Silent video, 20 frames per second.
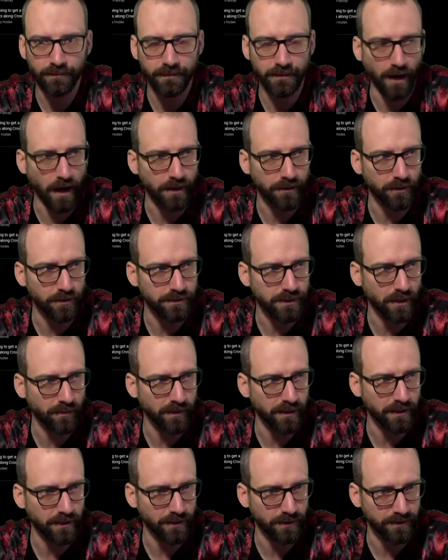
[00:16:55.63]
God knows how
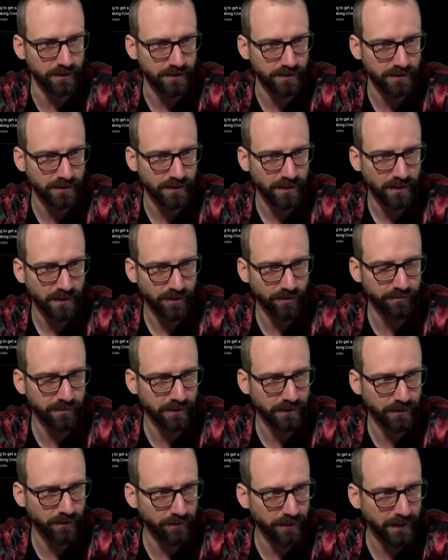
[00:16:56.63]
many years. You've
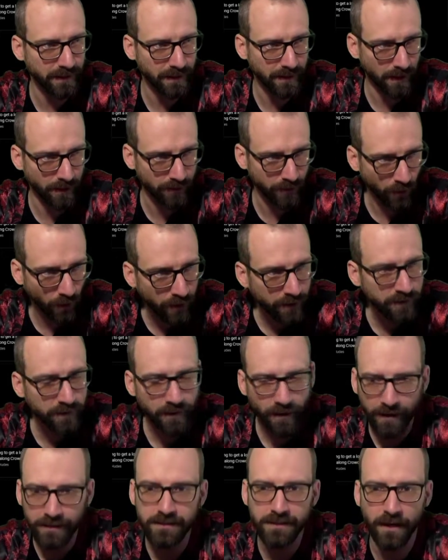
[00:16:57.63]
been
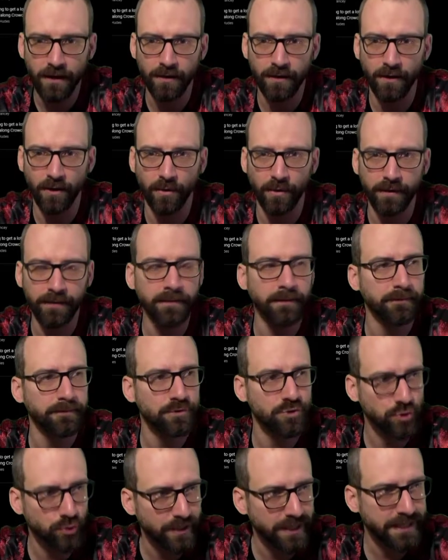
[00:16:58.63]
Northern Ontario in the
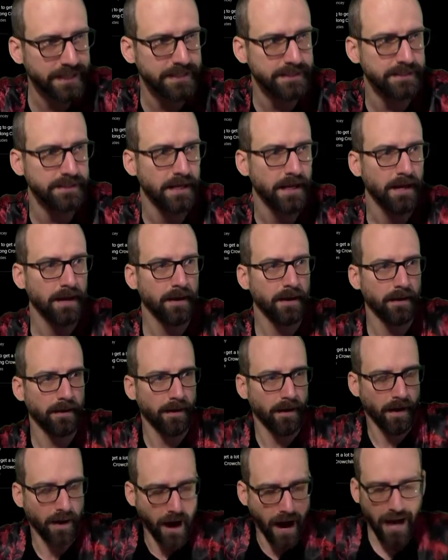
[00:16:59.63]
trees,
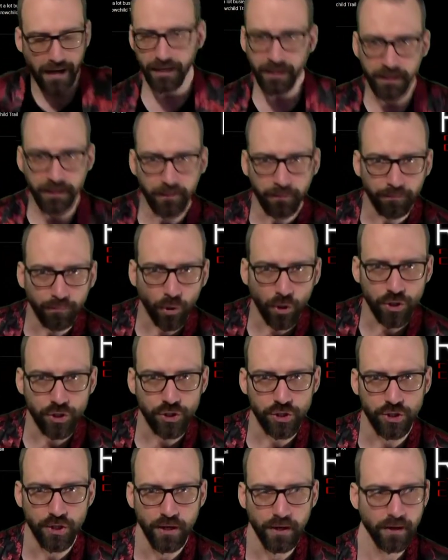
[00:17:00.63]
hiding in a
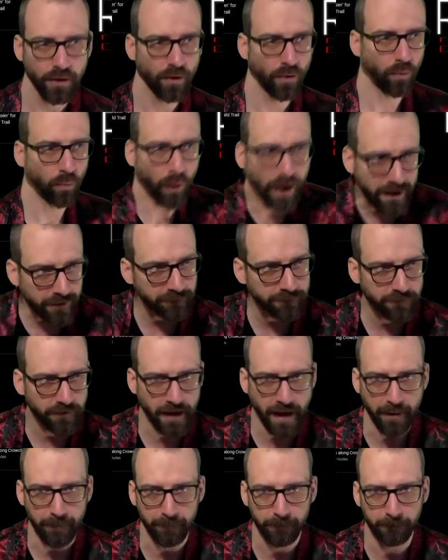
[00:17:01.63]
bush, waiting for
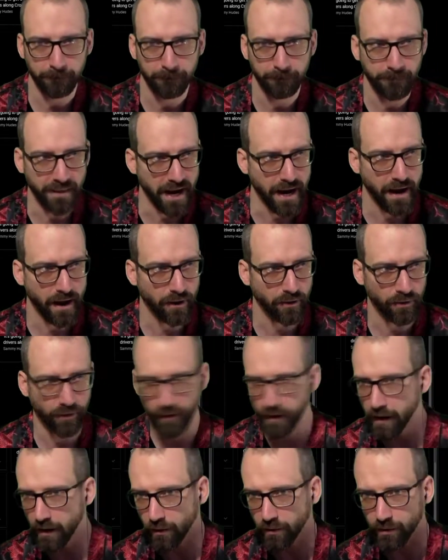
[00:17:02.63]
that bear
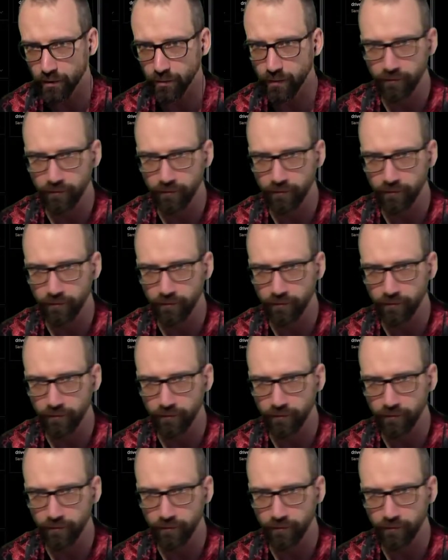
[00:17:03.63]
or elk or